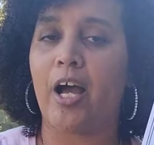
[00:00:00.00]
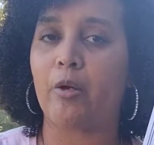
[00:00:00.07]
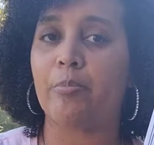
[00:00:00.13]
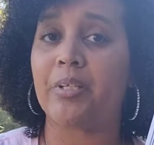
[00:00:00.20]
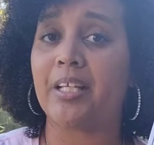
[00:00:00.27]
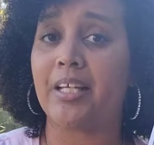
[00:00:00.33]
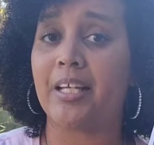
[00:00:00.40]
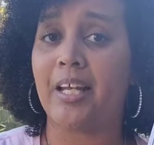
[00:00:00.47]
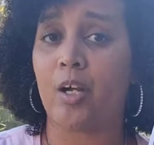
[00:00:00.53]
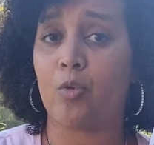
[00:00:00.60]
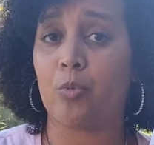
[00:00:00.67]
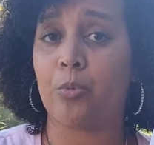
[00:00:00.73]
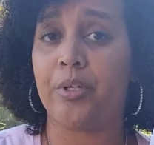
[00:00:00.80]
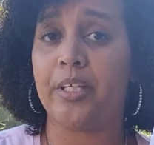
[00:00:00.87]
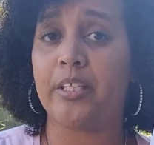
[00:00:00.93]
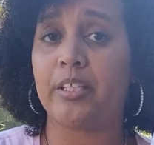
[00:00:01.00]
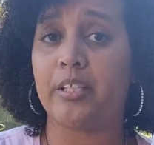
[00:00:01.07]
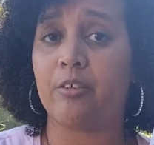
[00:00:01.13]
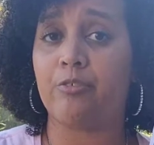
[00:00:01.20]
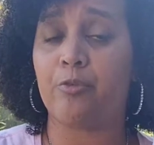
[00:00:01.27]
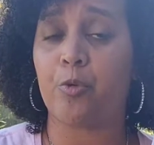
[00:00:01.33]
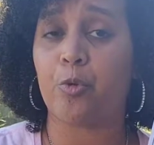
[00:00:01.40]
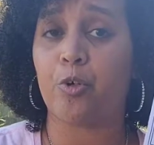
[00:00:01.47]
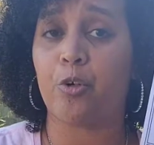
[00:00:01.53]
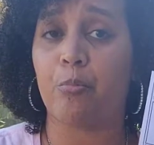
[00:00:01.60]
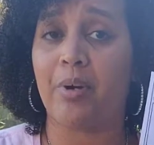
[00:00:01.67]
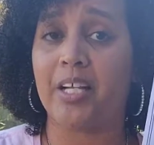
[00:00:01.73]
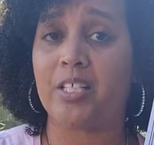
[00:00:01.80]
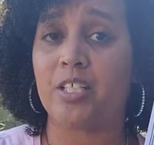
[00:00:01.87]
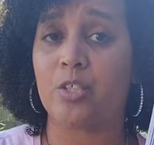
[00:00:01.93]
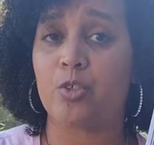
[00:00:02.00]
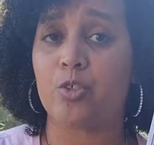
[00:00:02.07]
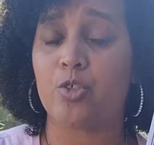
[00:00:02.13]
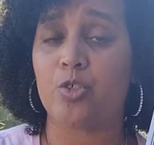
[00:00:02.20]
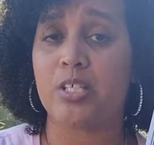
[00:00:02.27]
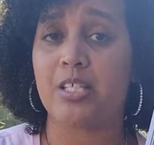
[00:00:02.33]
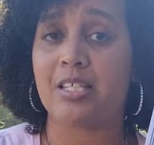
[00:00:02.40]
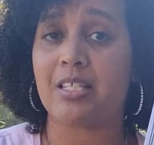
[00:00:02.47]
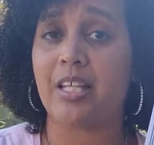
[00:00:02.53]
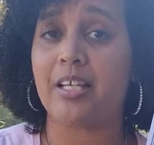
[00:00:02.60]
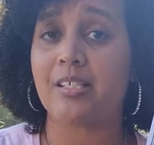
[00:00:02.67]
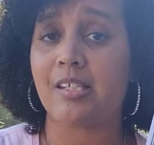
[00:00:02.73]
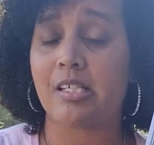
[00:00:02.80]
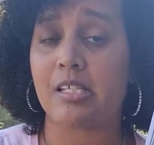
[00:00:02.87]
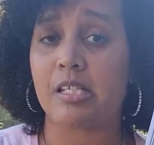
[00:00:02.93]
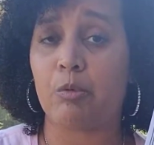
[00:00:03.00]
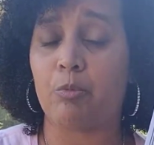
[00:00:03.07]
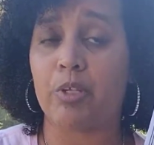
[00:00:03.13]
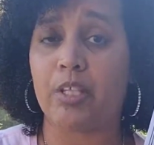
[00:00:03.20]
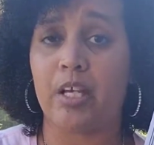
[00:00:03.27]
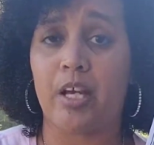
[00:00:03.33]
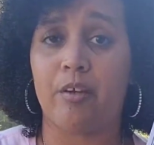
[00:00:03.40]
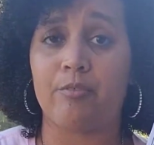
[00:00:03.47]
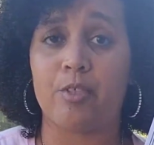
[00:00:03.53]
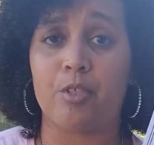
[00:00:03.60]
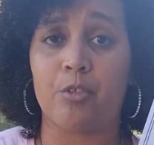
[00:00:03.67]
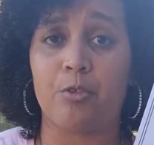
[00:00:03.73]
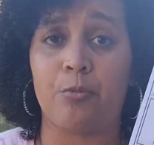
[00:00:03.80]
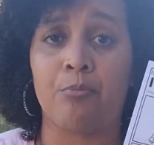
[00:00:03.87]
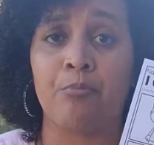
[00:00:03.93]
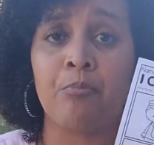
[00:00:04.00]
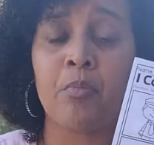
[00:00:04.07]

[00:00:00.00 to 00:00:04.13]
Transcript: plan out weekly for my children's lessons and what they have to do.